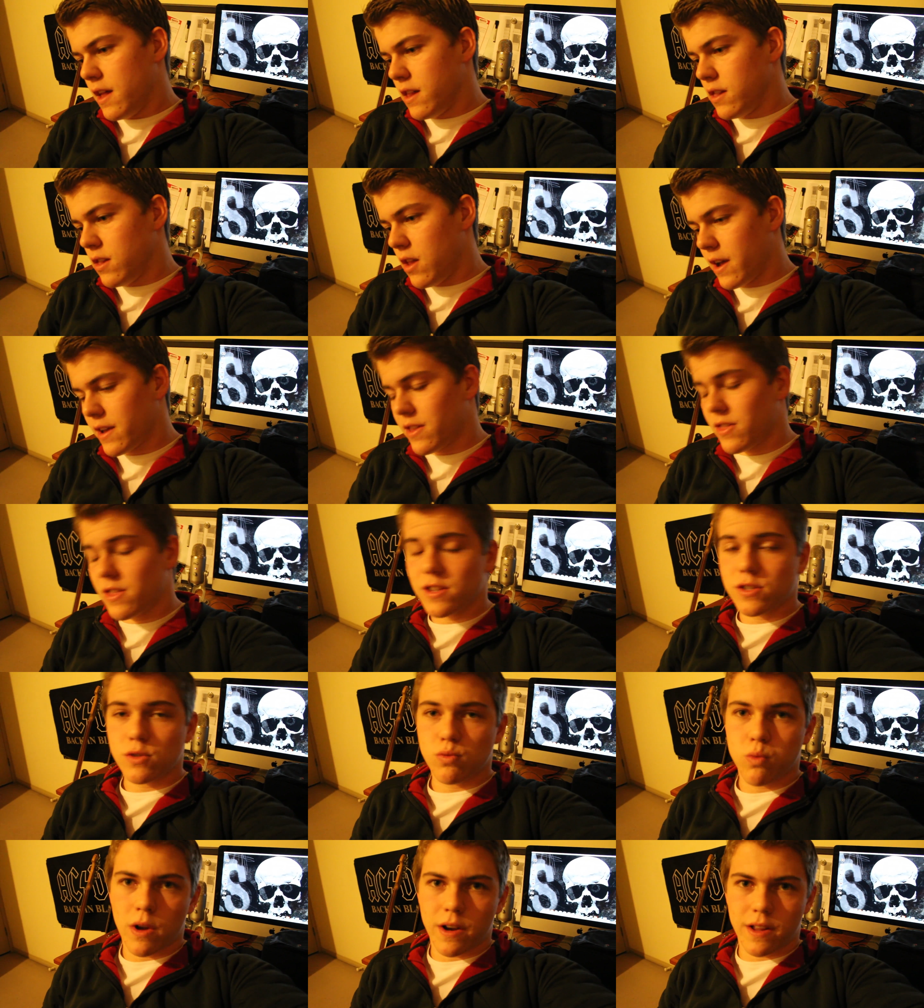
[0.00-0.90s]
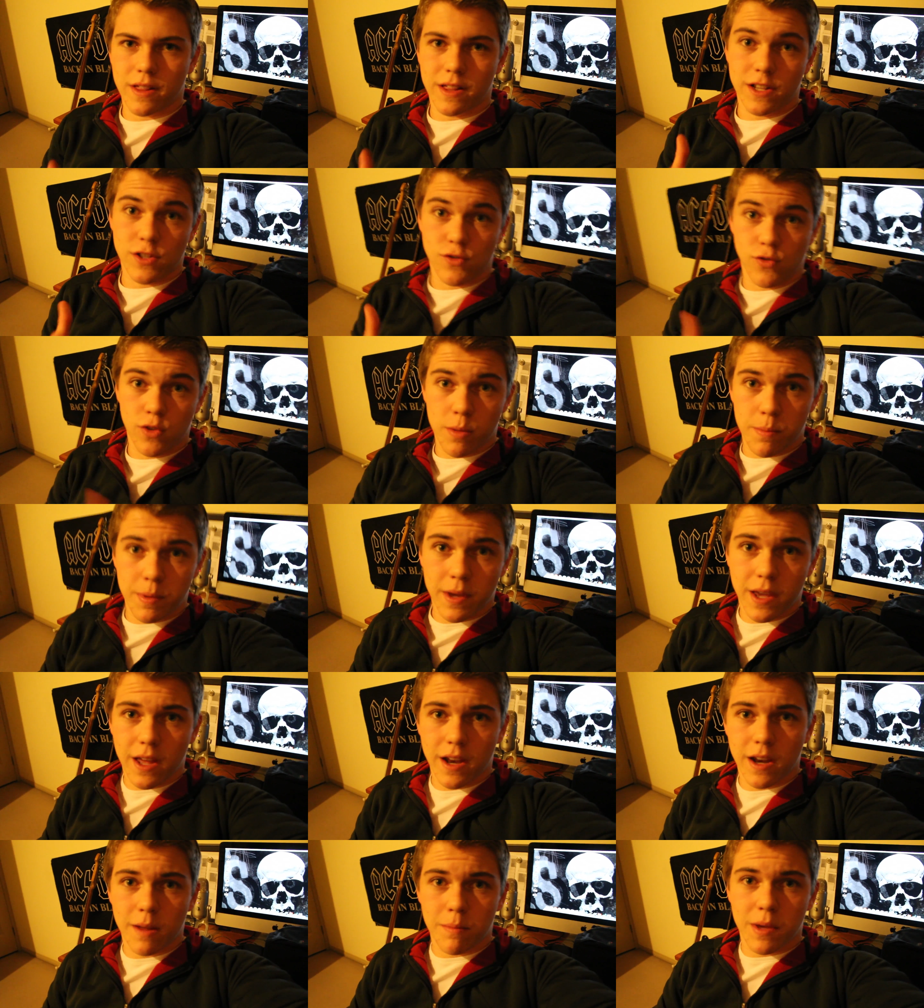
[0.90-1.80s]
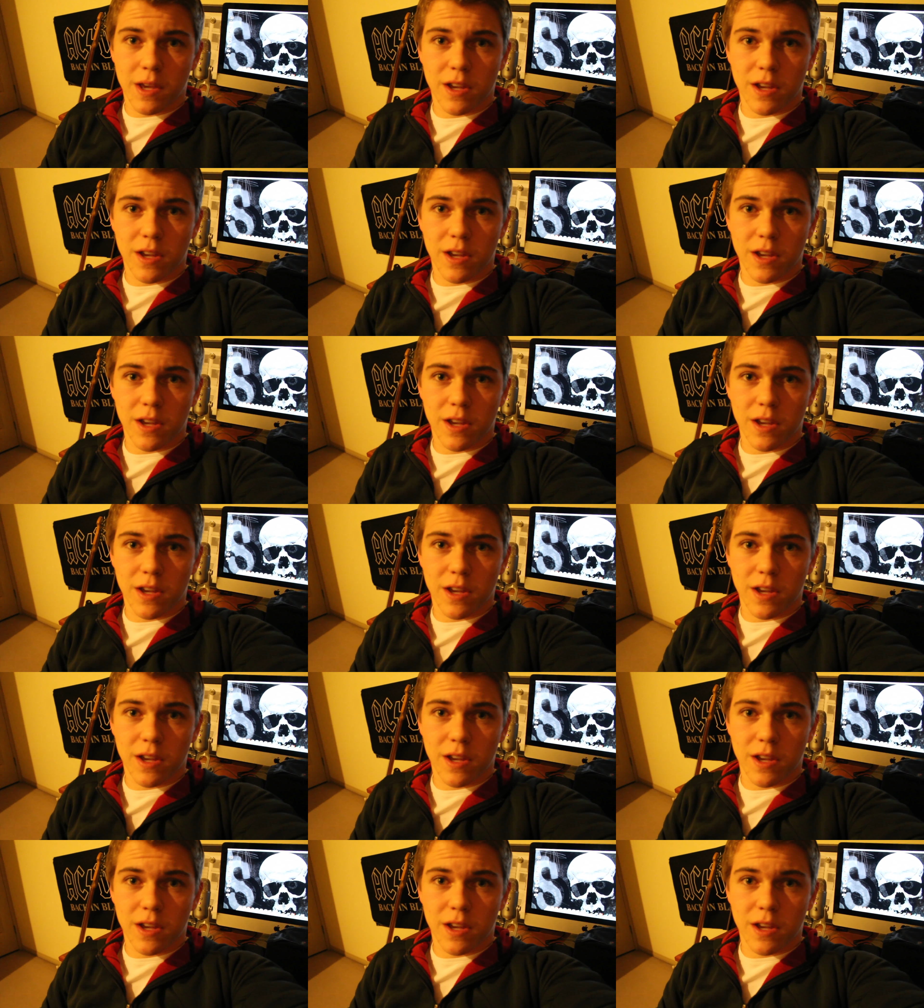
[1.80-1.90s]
Like this one, at least for the beginning,